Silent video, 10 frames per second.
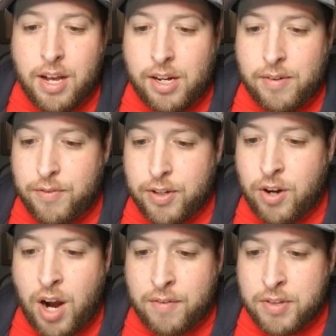Viktor
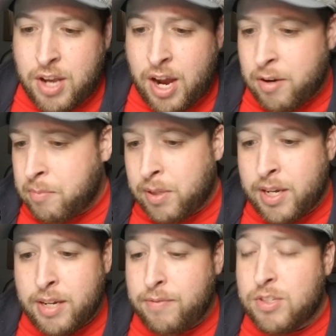Hovland's iron
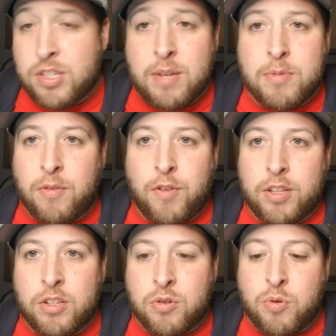play seems to fit
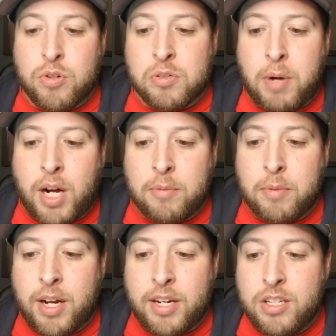this course, bottom
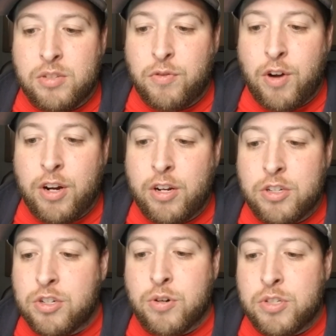line. He's very good
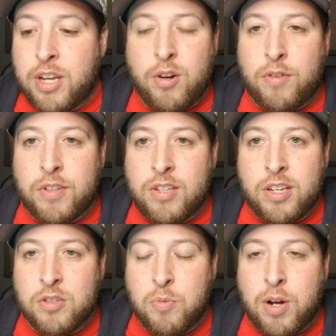strokes gained off the tee
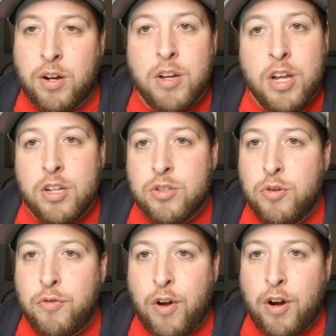as well. 2
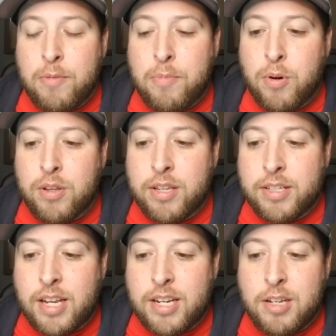very important things
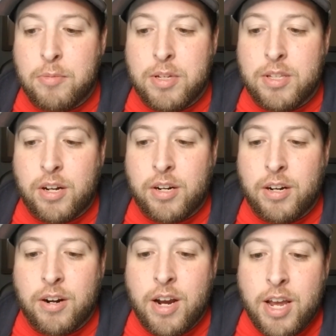that need to be done
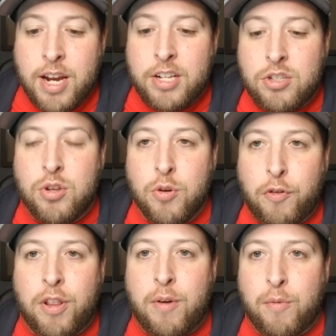here. And he's due
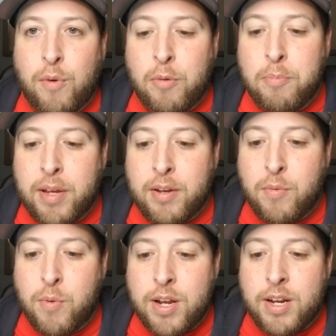for that real big
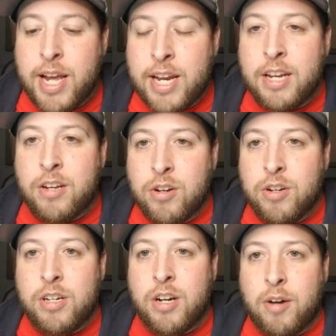win, and it
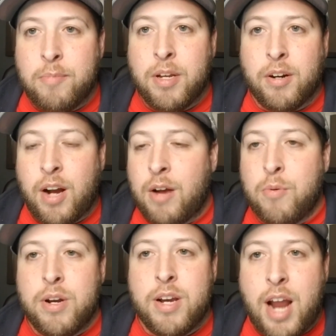could come here. I
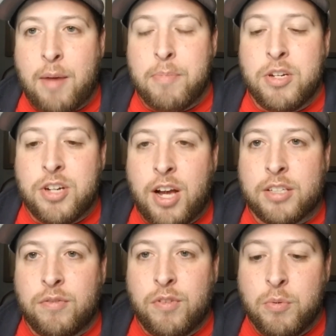would not be shocked
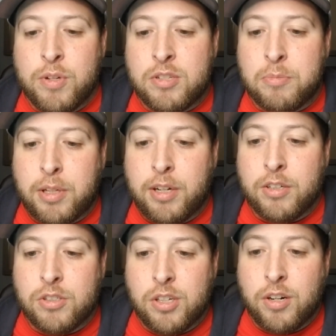if he wins the
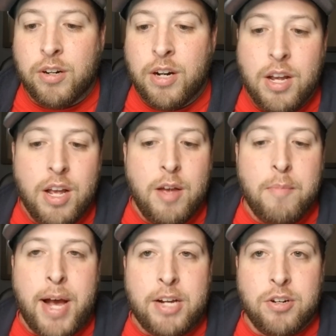Players here.
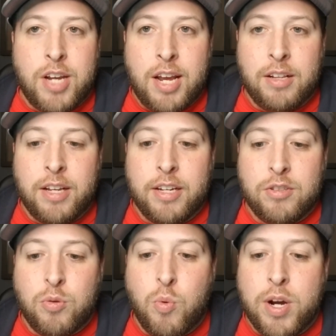Patrick Cantlay,
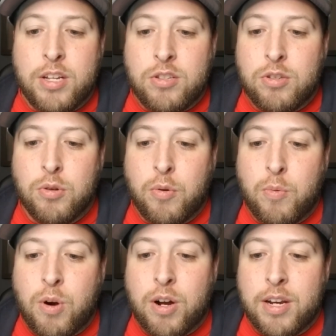
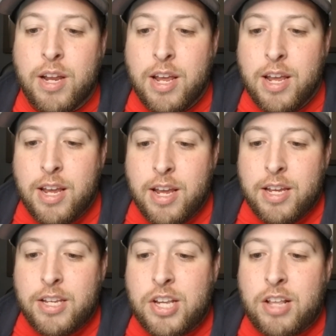22-1.
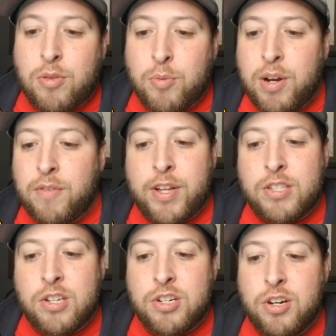He's had 3 events
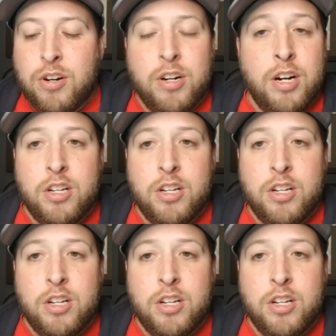this year. His